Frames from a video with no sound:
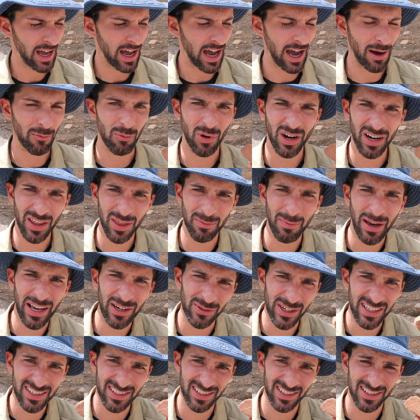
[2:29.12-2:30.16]
One of the main
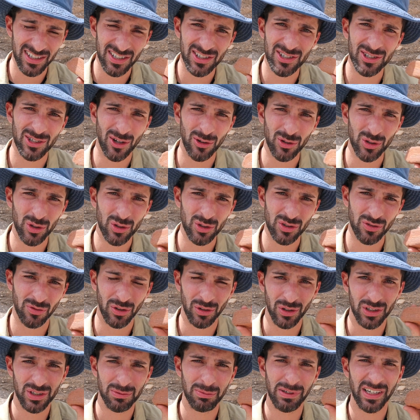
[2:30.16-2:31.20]
reasons it's so
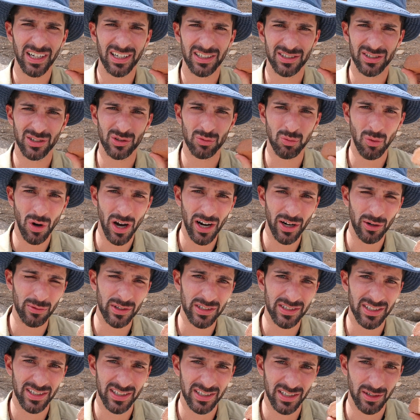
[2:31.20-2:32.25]
useful is because its
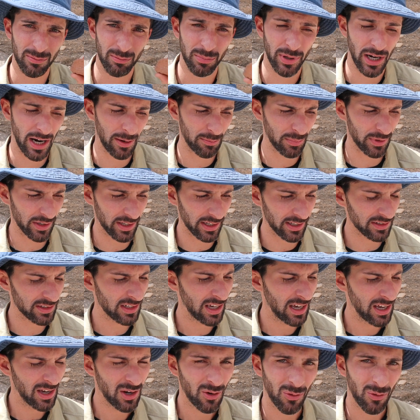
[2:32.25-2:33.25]
water-resistant properties.